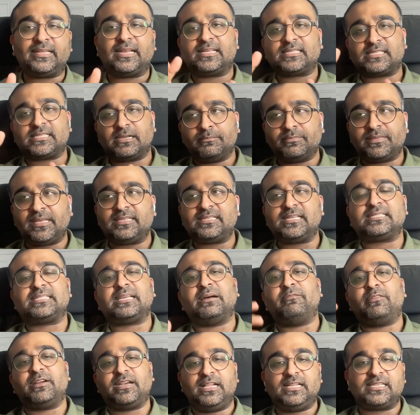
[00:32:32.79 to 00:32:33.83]
there are some things that
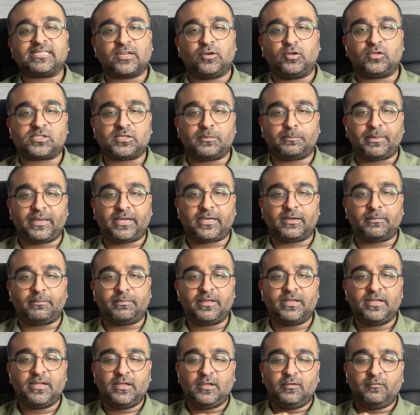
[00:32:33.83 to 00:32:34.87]
someone else can also pick up.
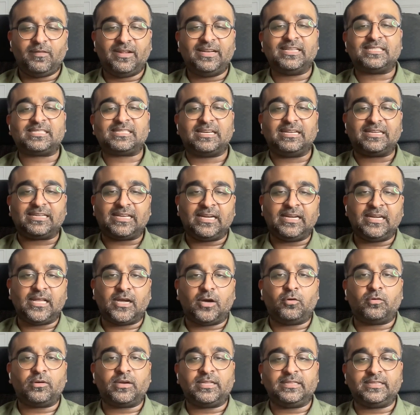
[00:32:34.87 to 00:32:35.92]
When it's written
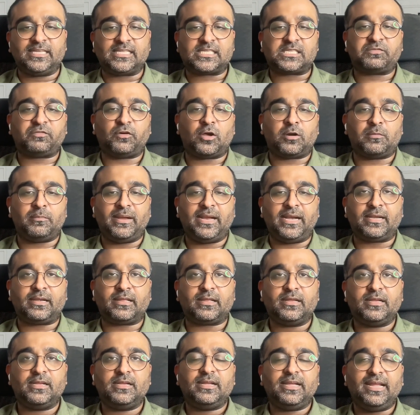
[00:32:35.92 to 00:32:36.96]
down in this format,
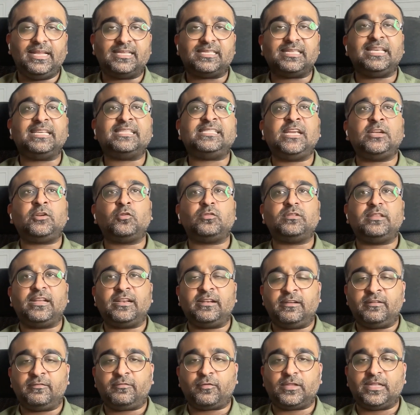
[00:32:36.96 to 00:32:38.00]
it's easy to
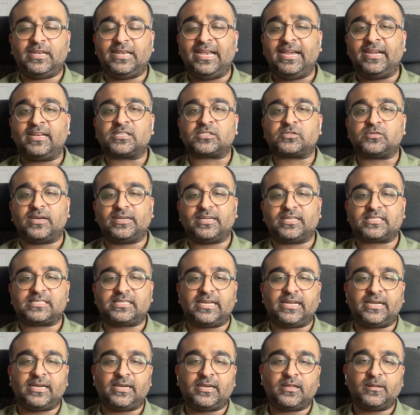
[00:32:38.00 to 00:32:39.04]
then for the leaders to
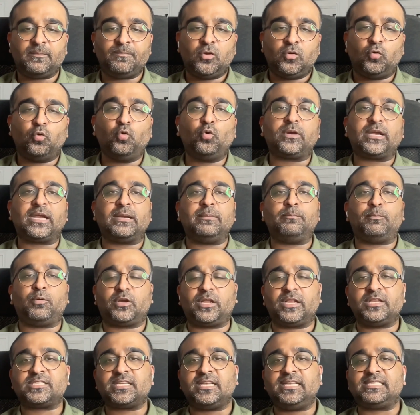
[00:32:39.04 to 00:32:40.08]
understand who can
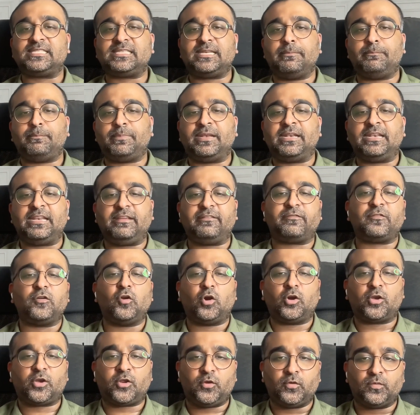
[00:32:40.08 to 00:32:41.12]
potentially step in if
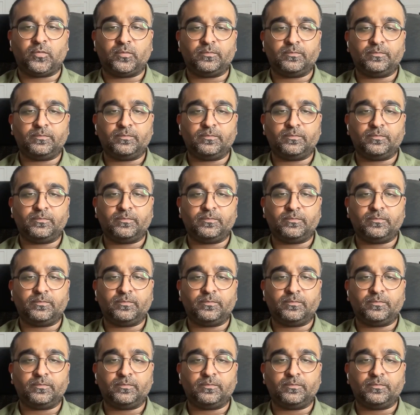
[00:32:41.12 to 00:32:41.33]
not you,